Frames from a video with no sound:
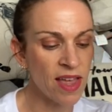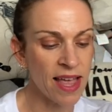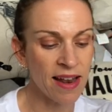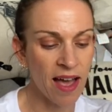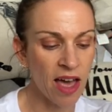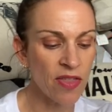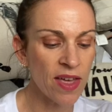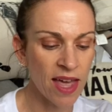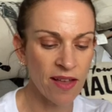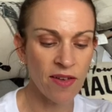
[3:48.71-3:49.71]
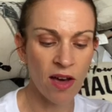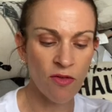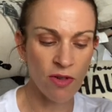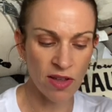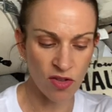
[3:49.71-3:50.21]
and other head
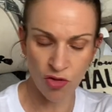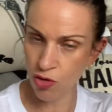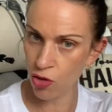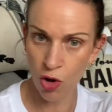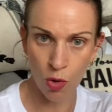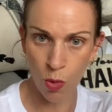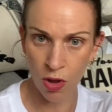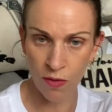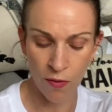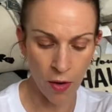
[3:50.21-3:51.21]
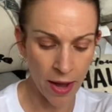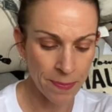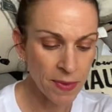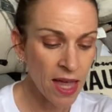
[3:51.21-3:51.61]
coverings do not qualify.